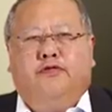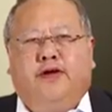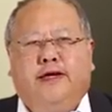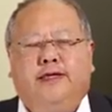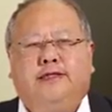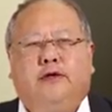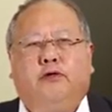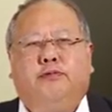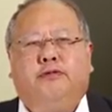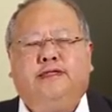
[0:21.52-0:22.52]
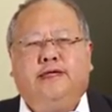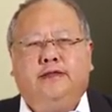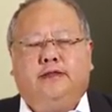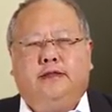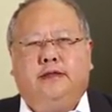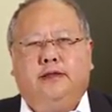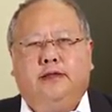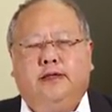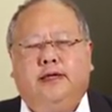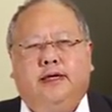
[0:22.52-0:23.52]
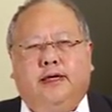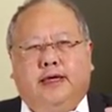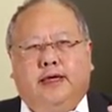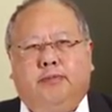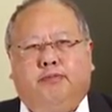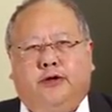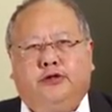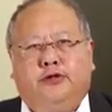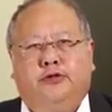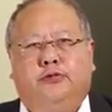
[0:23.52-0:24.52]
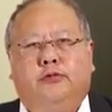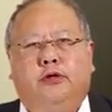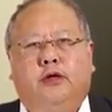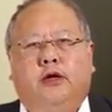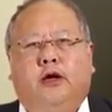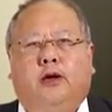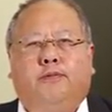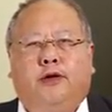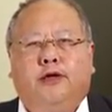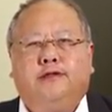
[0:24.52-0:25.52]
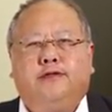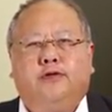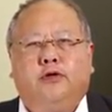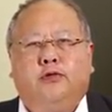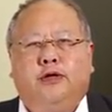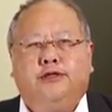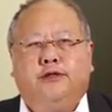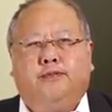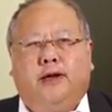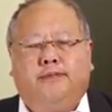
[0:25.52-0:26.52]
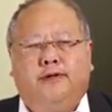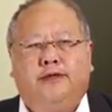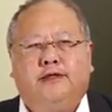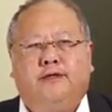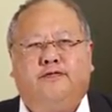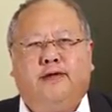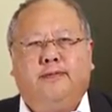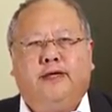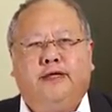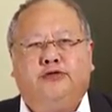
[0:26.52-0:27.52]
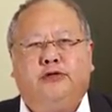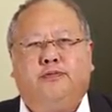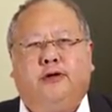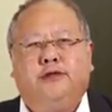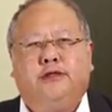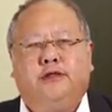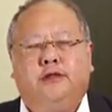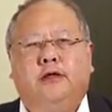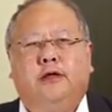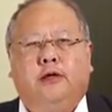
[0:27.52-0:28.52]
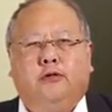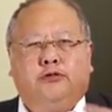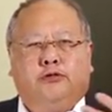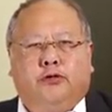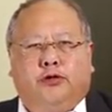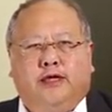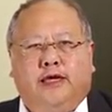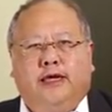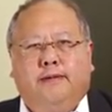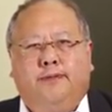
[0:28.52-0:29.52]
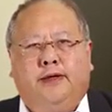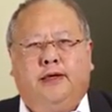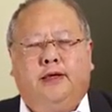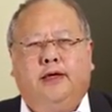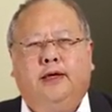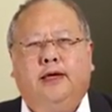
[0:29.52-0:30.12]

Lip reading: findings they will present in Part 2 are products of the Eurasian Population and Family History Project, which we call the EAP,